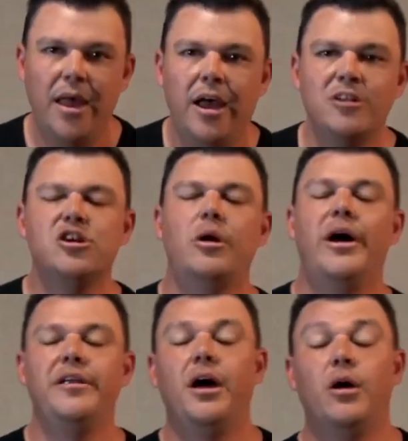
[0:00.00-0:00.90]
And so
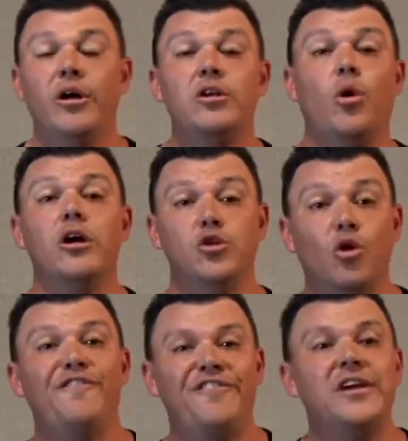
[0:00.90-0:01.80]
right now, I wonder what your
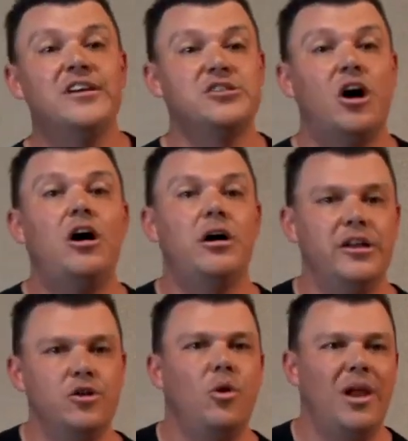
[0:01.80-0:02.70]
fears are
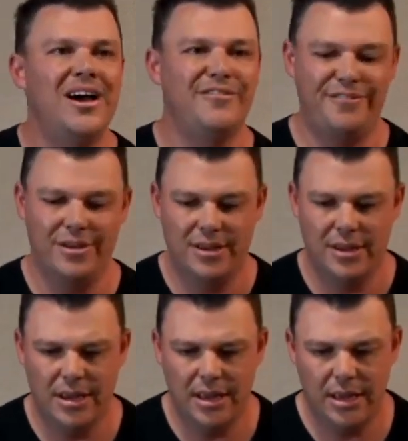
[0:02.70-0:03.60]
in your life.
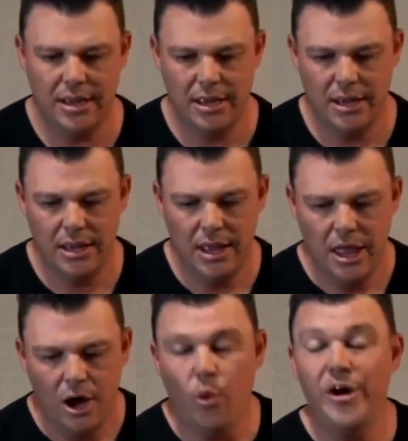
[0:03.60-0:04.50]

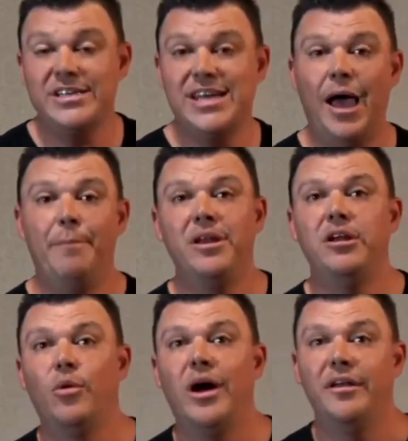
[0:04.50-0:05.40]
What is happening
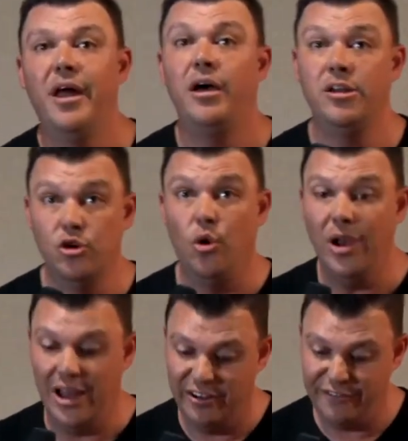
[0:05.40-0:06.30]
right now in your
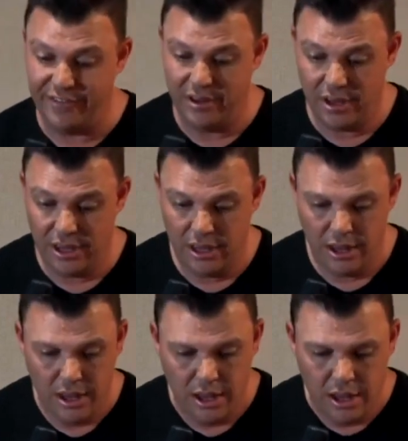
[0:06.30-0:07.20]
life?
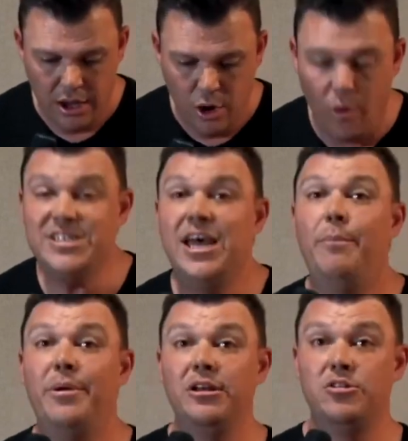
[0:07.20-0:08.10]
What's
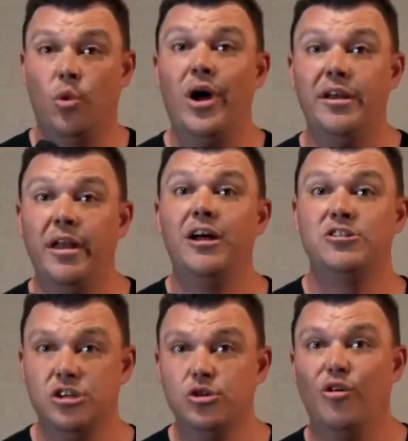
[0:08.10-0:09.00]
happening right now
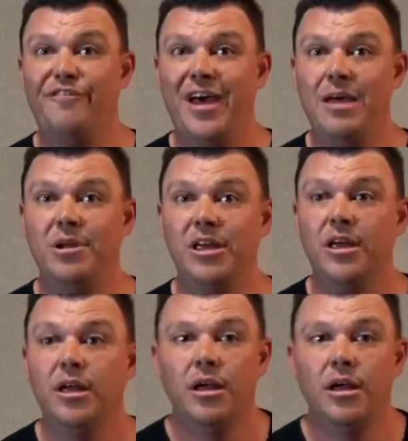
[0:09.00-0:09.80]
to your family?